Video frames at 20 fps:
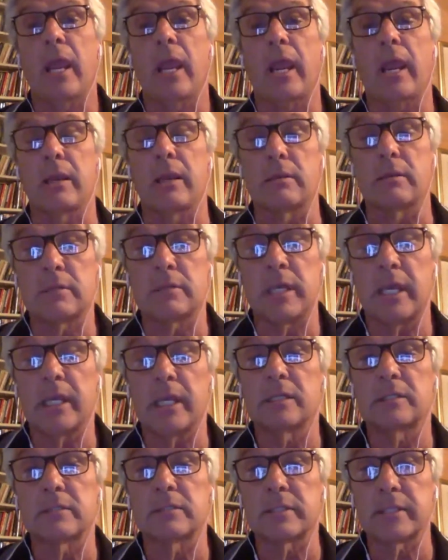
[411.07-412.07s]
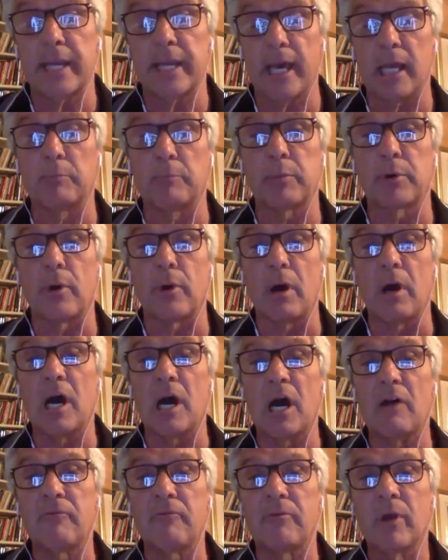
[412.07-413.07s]
It takes the caliper
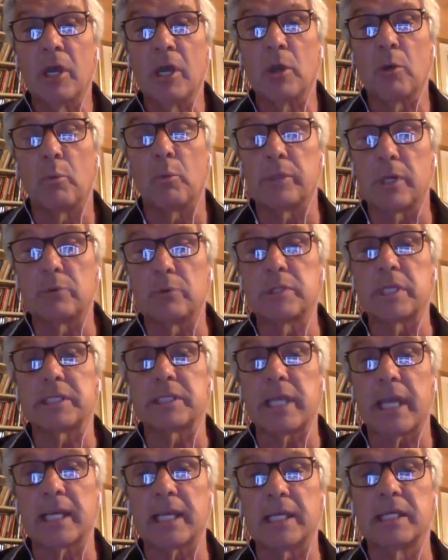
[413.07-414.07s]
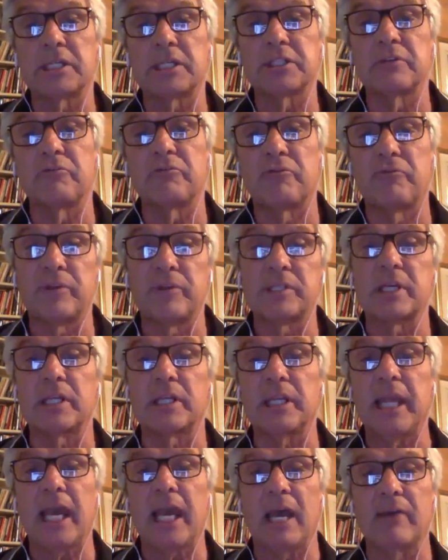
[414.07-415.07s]
off without the technician
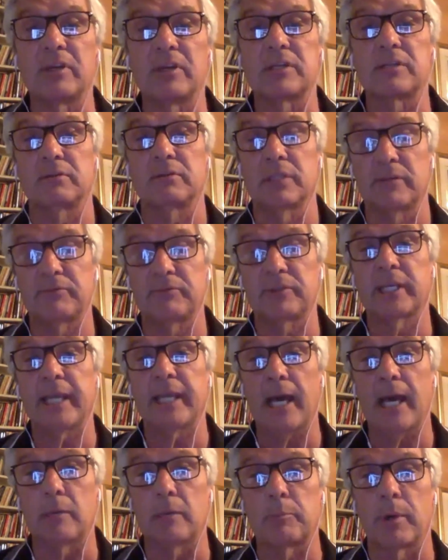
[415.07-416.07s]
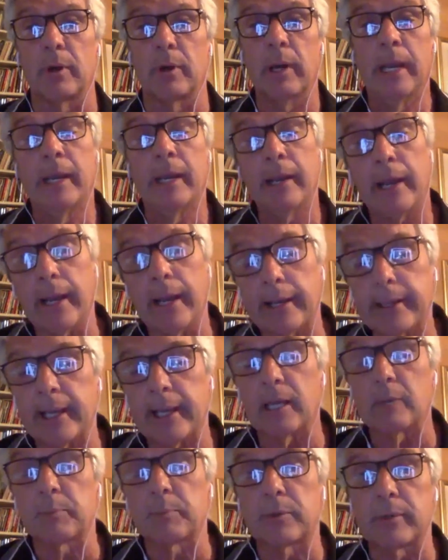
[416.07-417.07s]
physically having to lift the caliper. A
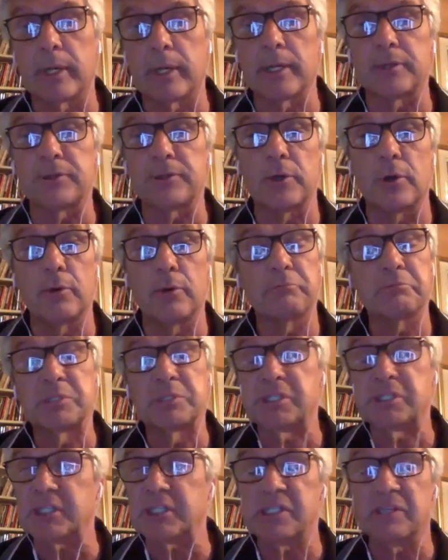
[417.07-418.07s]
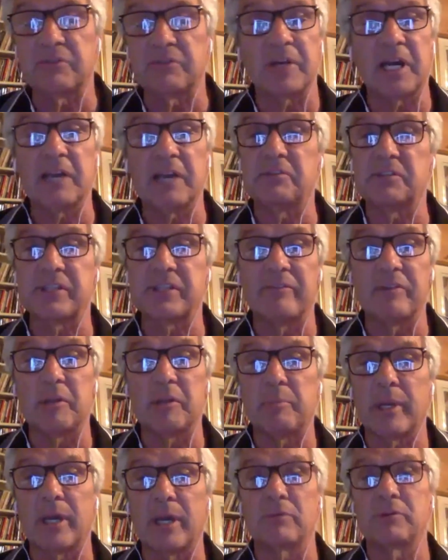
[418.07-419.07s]
caliper on its own, 65, 70
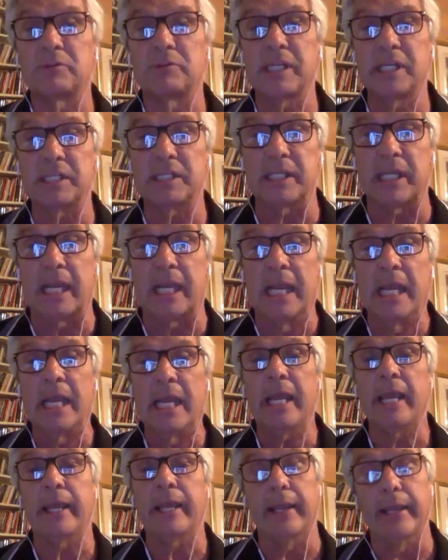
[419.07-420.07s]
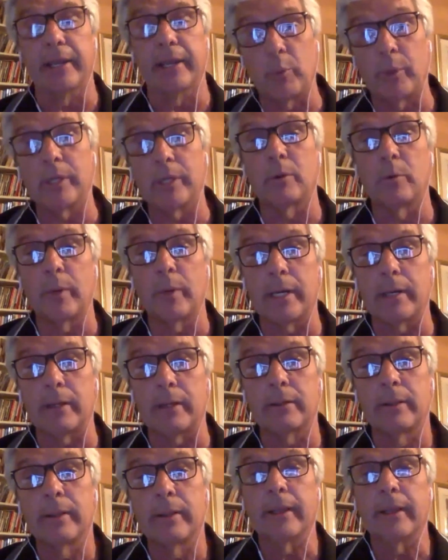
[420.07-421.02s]
pounds easy. In a wheel well,